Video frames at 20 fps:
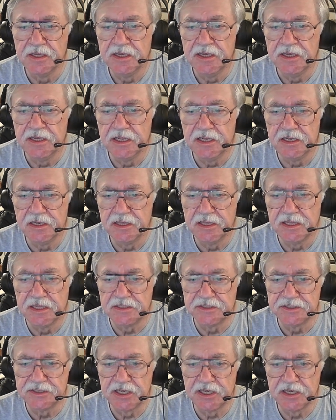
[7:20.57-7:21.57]
into that
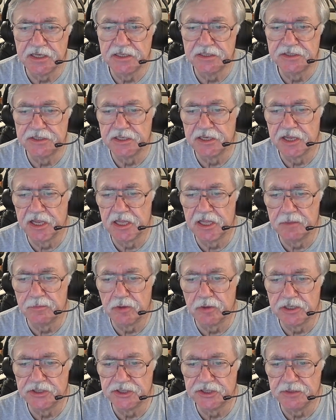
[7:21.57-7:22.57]
settings and
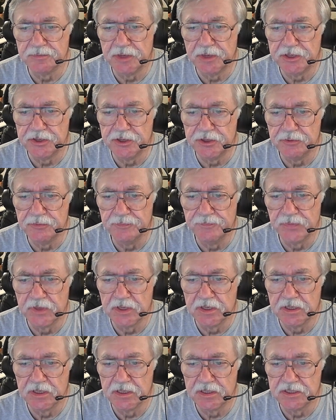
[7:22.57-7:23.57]
calibration menu
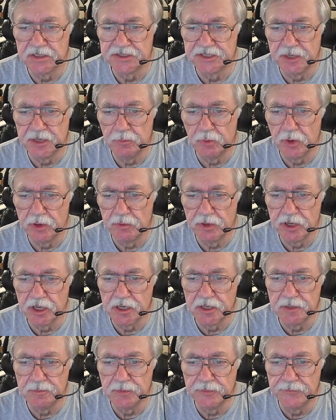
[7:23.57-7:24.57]
the same way we got
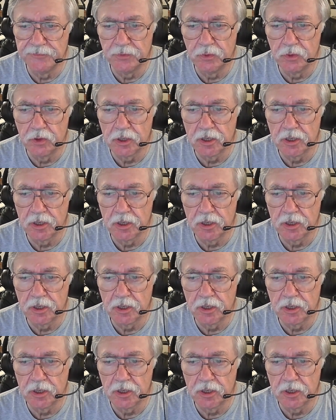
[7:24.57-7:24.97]
in before.